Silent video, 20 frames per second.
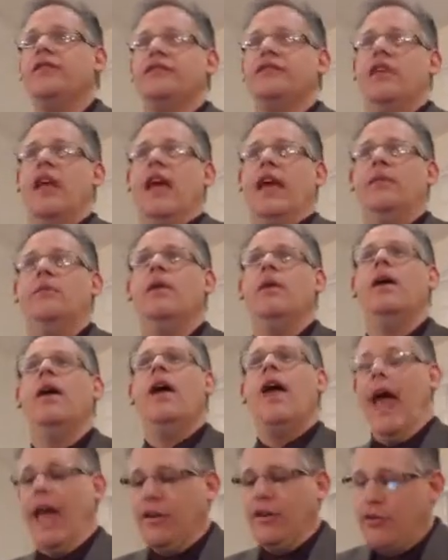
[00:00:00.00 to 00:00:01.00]
his name,
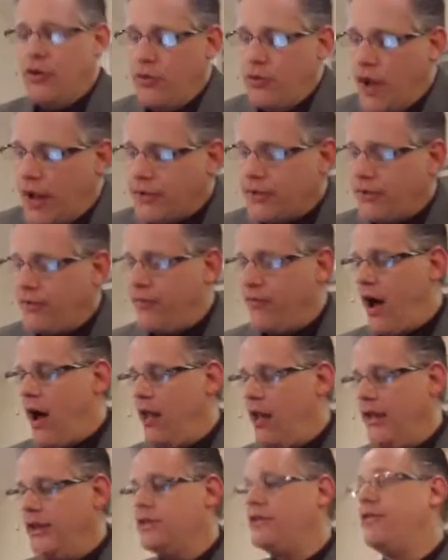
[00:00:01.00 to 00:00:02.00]
and do not
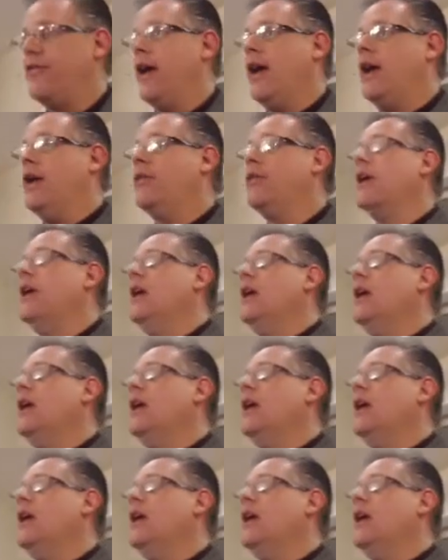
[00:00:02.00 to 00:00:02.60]
defile his faith.